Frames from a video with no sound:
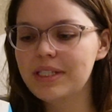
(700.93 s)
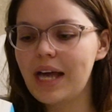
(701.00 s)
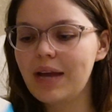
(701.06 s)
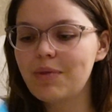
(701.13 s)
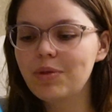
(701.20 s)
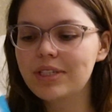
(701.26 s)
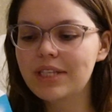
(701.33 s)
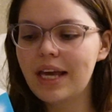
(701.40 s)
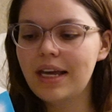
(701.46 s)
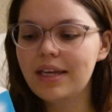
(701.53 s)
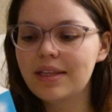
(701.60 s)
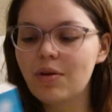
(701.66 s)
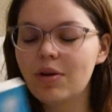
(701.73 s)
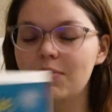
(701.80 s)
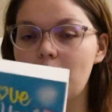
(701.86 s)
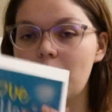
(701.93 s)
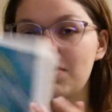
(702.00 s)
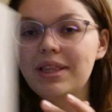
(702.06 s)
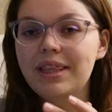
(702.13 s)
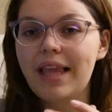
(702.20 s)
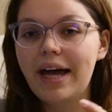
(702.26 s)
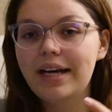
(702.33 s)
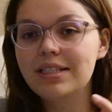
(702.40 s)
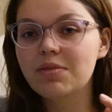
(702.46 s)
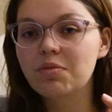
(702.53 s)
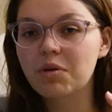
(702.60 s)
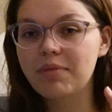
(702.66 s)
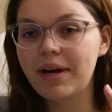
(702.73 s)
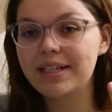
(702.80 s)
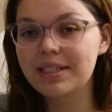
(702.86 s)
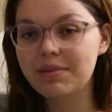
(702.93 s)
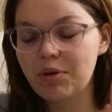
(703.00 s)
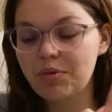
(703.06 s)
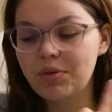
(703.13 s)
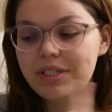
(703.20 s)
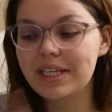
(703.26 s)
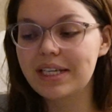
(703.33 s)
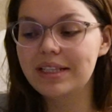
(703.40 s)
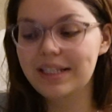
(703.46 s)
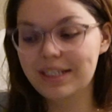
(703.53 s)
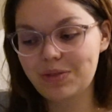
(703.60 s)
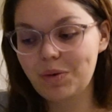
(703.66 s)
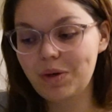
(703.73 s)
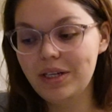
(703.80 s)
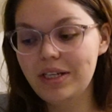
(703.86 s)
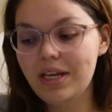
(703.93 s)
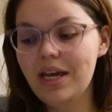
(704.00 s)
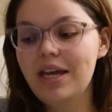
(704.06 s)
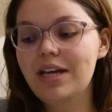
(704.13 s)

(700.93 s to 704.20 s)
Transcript: I will say there were probably less romantic moments in this one